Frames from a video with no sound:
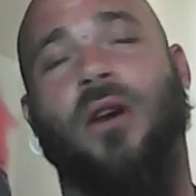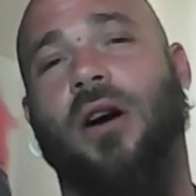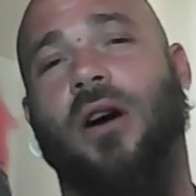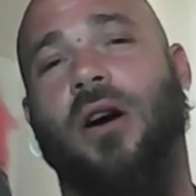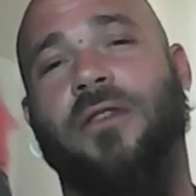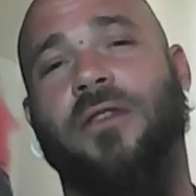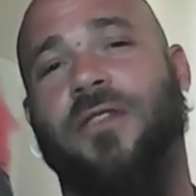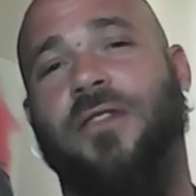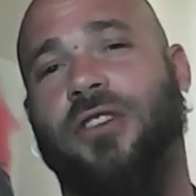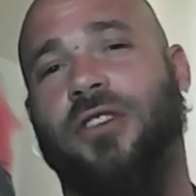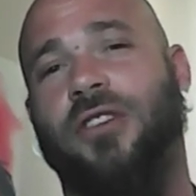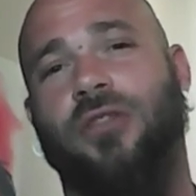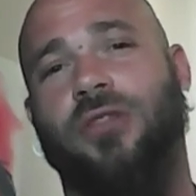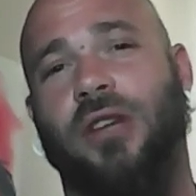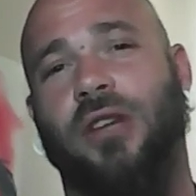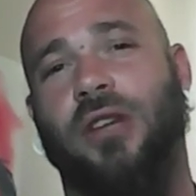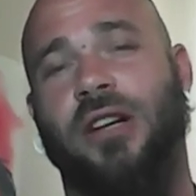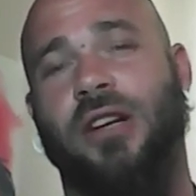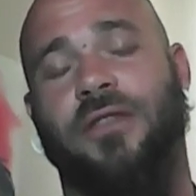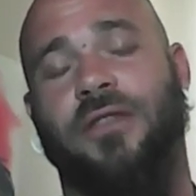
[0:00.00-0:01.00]

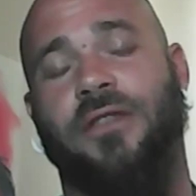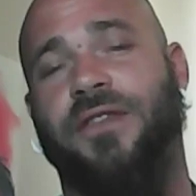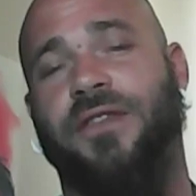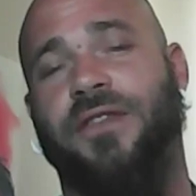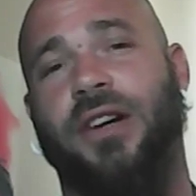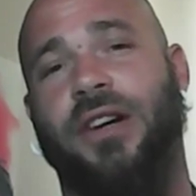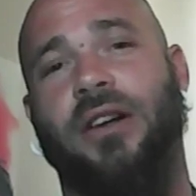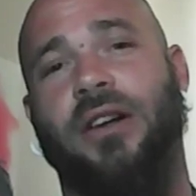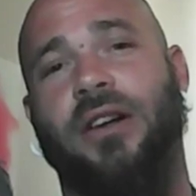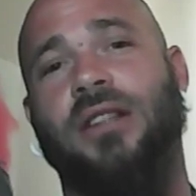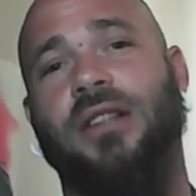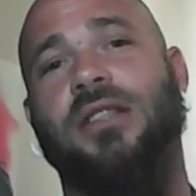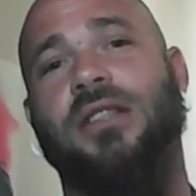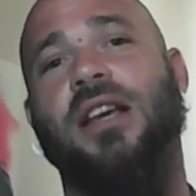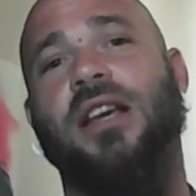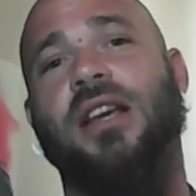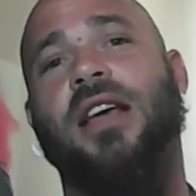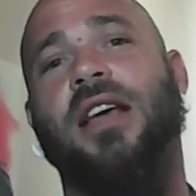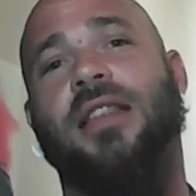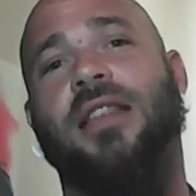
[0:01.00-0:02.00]
artificial interference,